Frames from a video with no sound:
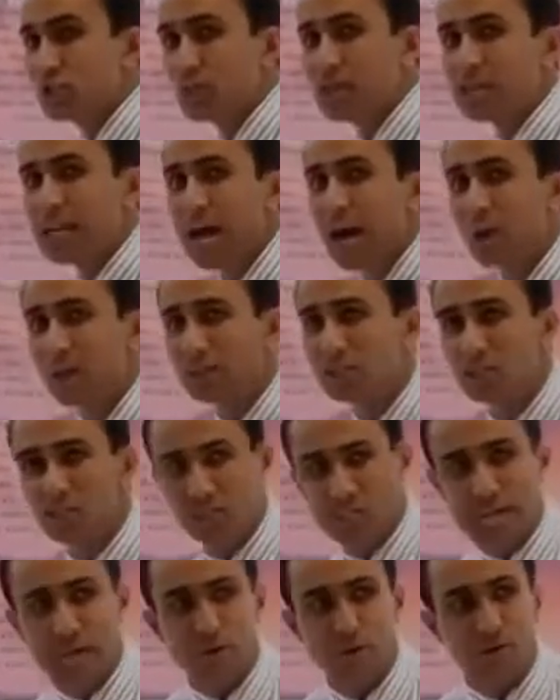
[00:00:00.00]
We now
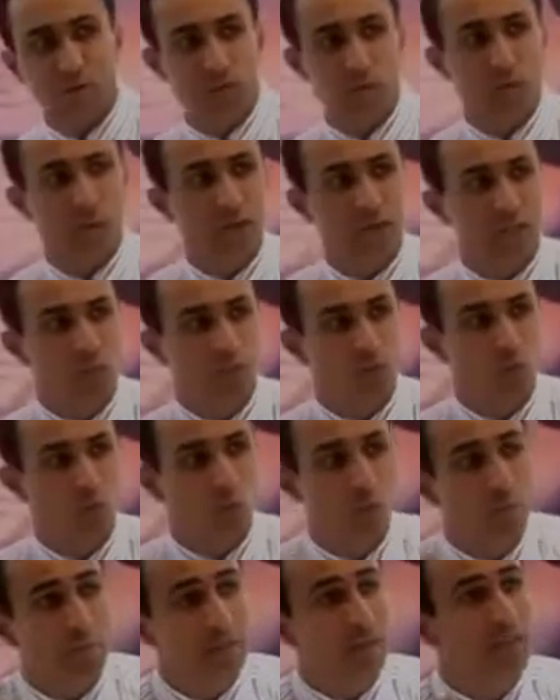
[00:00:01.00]
understand also because of the
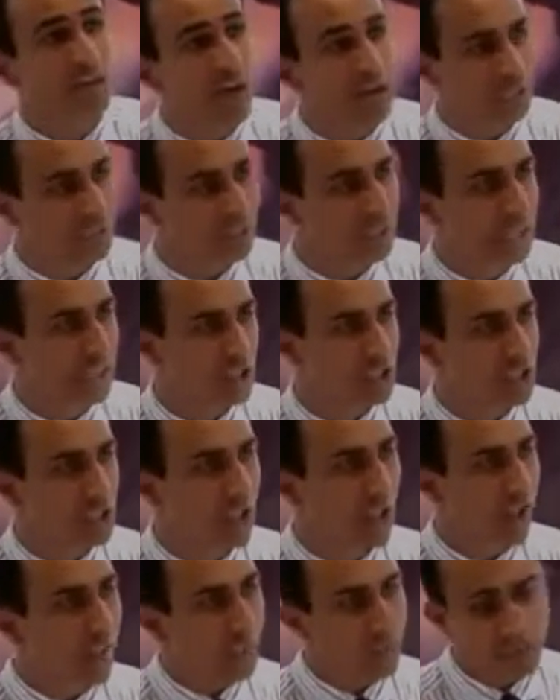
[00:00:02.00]
woman context
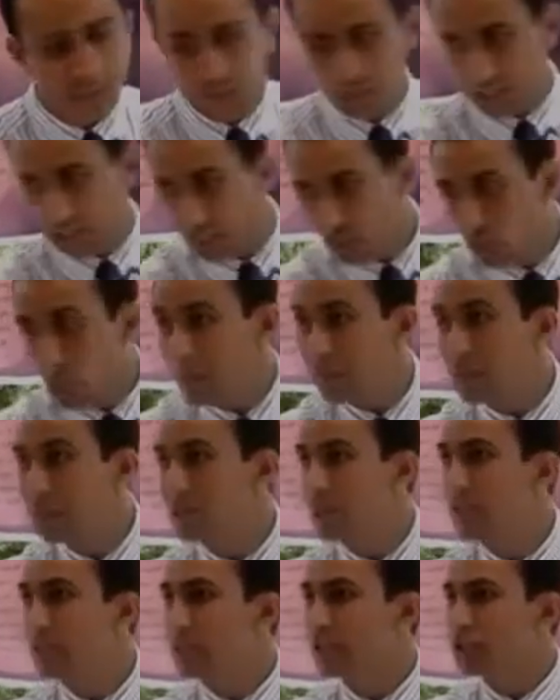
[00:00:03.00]
that there's another woman in
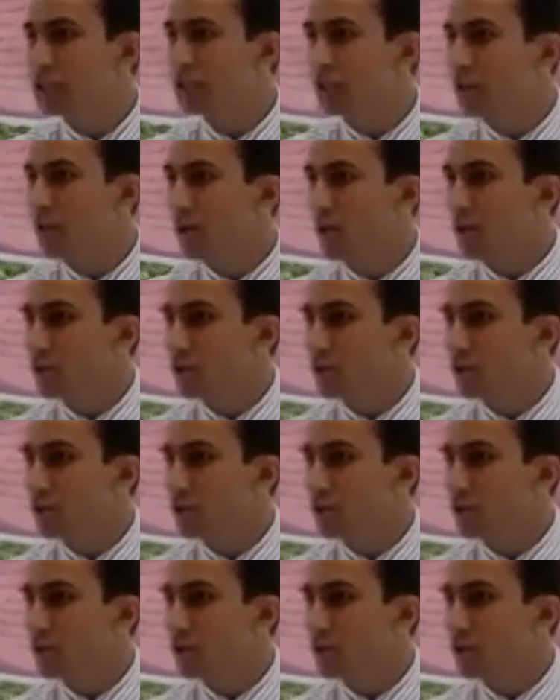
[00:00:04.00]
the picture.